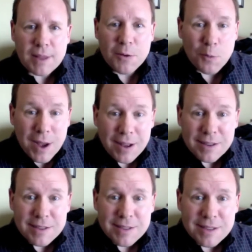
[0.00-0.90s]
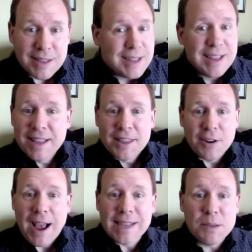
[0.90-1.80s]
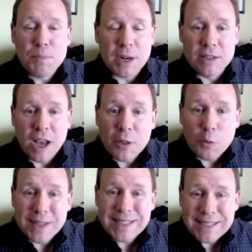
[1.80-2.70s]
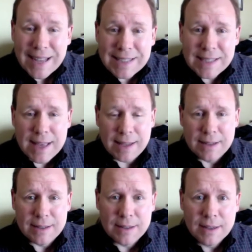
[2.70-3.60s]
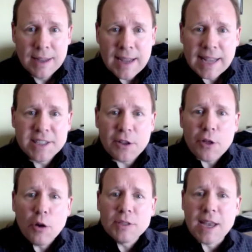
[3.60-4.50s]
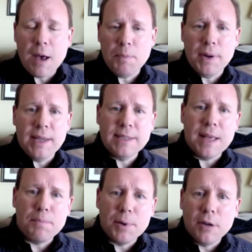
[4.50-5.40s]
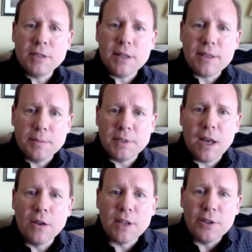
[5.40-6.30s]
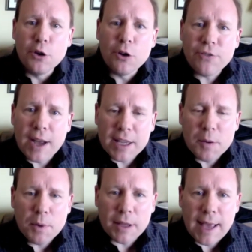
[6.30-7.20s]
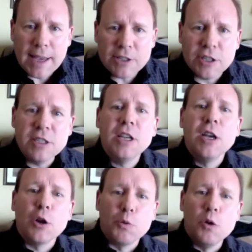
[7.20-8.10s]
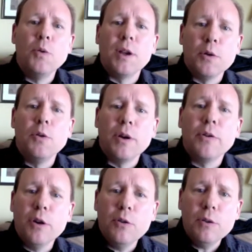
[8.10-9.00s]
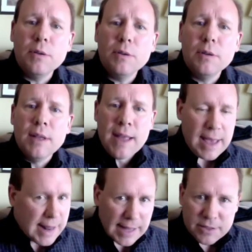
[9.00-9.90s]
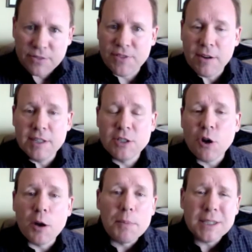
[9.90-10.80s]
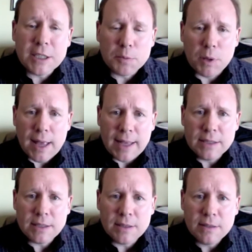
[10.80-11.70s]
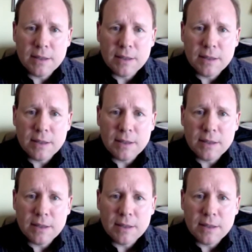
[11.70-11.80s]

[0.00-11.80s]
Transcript: Well, there hasn't been another one since then. And so those companies that built themselves on unified communications grew and grew and grew and had very strong business plans,